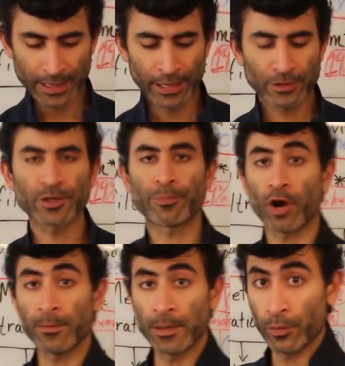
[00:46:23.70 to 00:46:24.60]
here's the
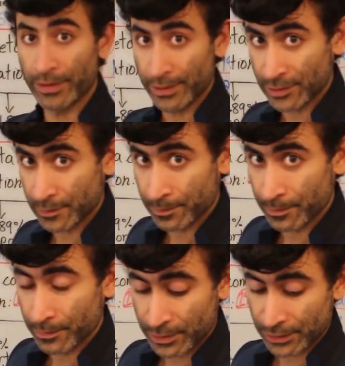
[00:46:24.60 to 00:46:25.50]
problem with this
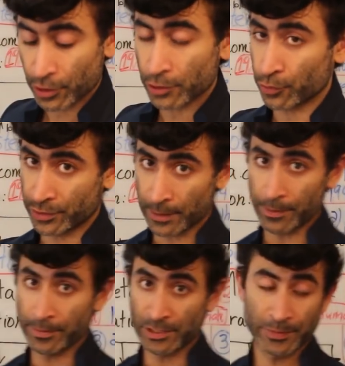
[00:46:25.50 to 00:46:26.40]
testosterone
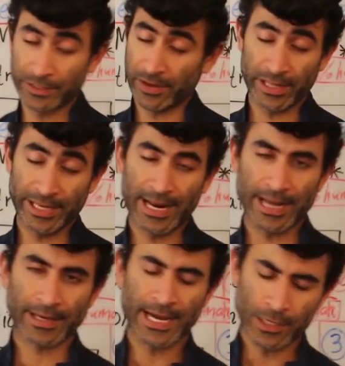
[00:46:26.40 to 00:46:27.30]
supplement specifically, and
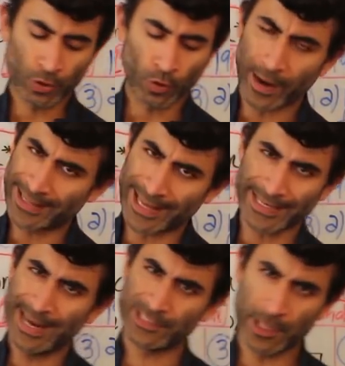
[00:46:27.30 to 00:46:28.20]
I kind of know why
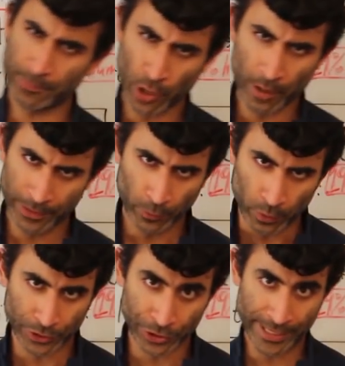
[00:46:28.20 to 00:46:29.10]
that guy's abdomen
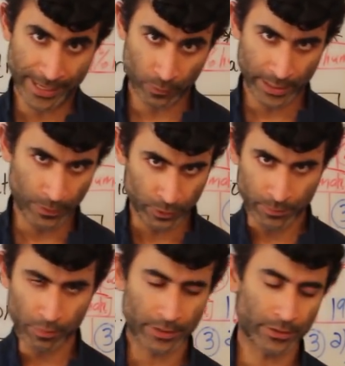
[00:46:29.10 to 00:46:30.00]
was hurting when he
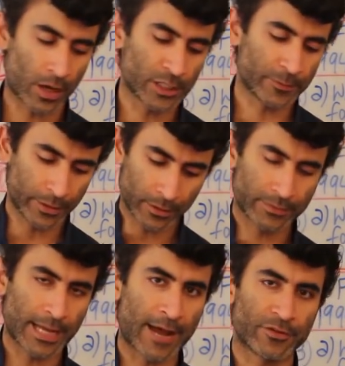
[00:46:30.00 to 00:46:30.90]
was brought to the
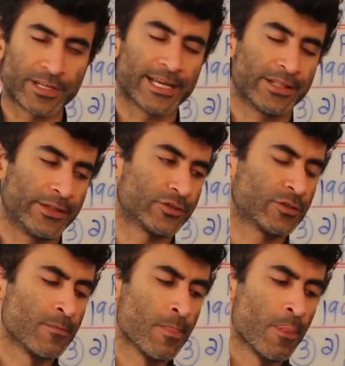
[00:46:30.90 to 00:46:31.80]
hospital after taking this.
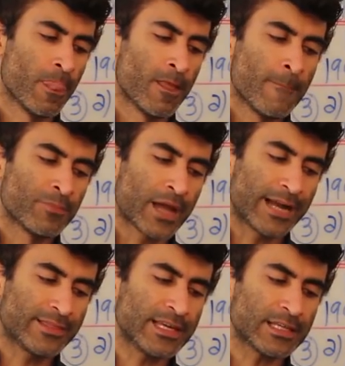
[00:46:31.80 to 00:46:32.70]

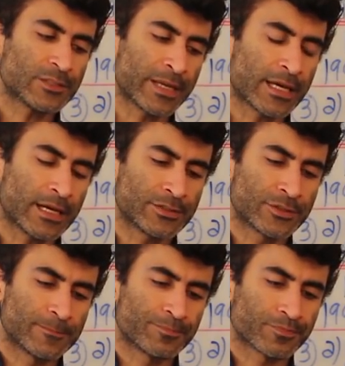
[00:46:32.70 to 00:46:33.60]
I think it's
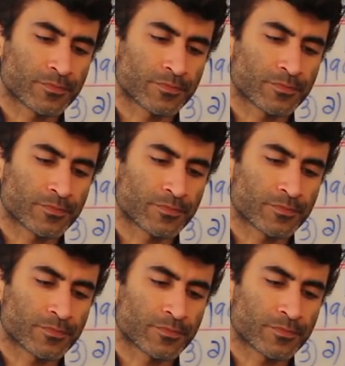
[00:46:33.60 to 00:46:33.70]
because